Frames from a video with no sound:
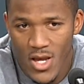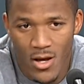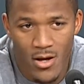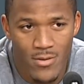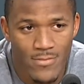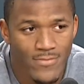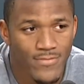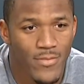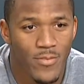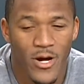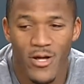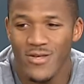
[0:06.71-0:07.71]
Um,
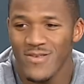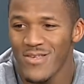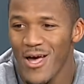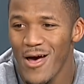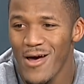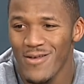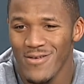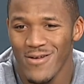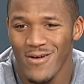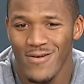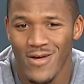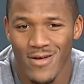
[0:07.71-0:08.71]
apparently, he's God. You
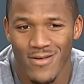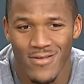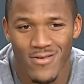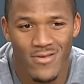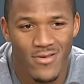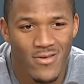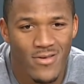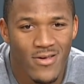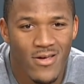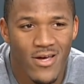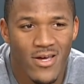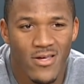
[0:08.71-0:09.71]
know,
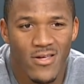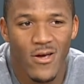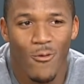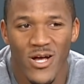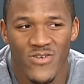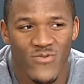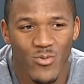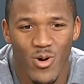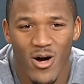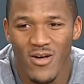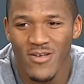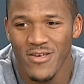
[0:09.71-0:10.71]
uh, I watch
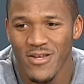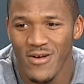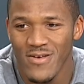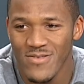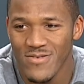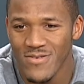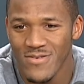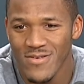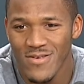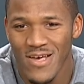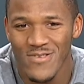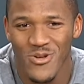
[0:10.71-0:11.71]
football. You know,
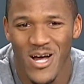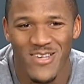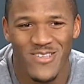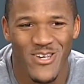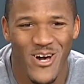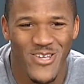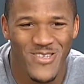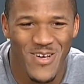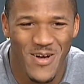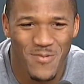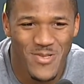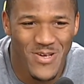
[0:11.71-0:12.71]
that's what I see all the
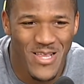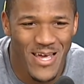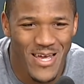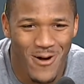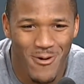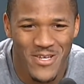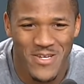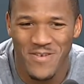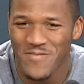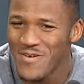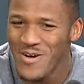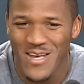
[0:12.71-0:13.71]
time. So like, I watch
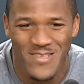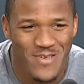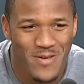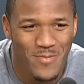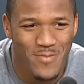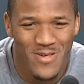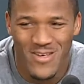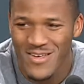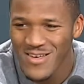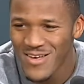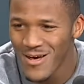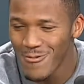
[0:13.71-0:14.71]
NFL, I see him.
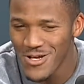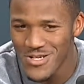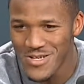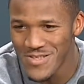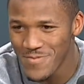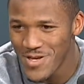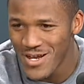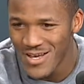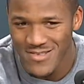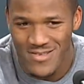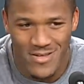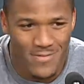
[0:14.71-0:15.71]
I watch ESPN, I
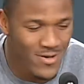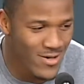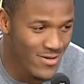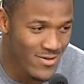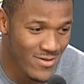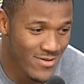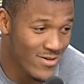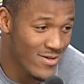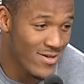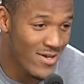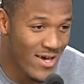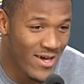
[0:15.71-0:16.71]
see him. Uh,
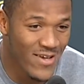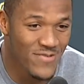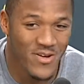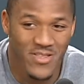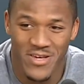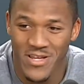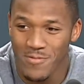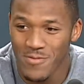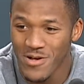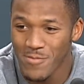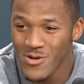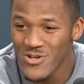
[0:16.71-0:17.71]
I guess we have to get him a
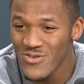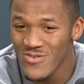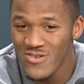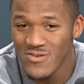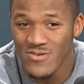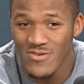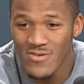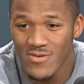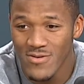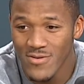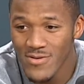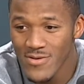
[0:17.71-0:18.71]
commercial too.
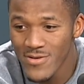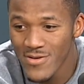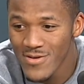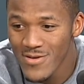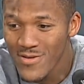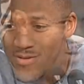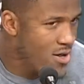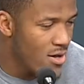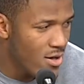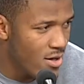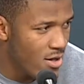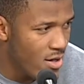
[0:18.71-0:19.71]
In
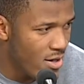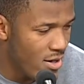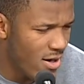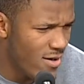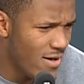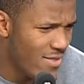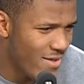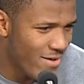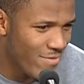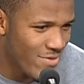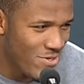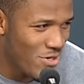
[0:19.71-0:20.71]
general. Oh, I
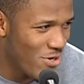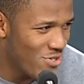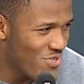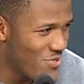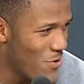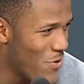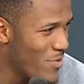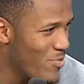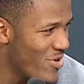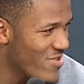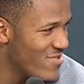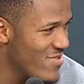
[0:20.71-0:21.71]
think you know, just knowing him
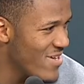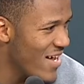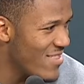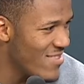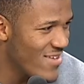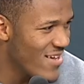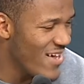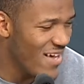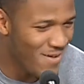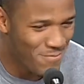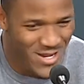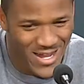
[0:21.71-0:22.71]
personally, I,
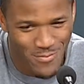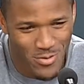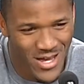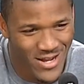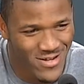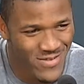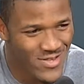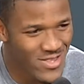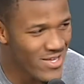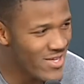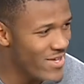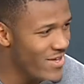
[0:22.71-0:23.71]
I mean, I probably don't even
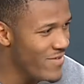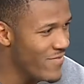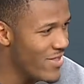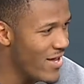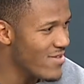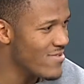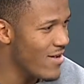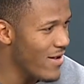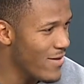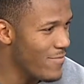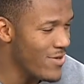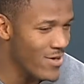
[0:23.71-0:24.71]
think he even likes the hype.